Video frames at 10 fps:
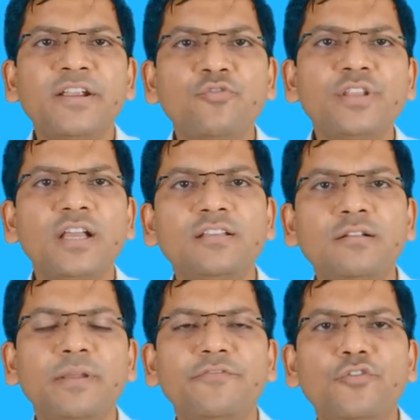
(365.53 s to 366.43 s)
into the other
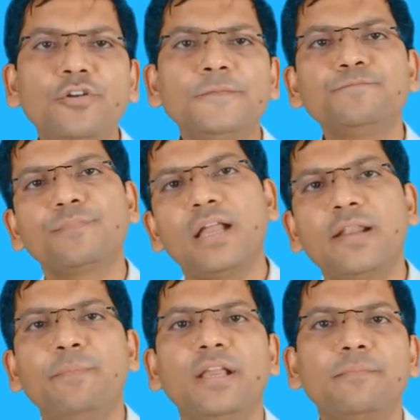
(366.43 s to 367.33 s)
Big Four
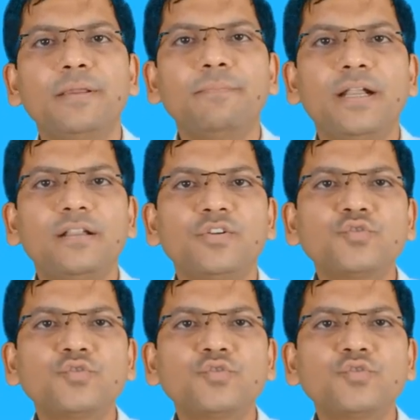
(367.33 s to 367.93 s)
and becoming partner.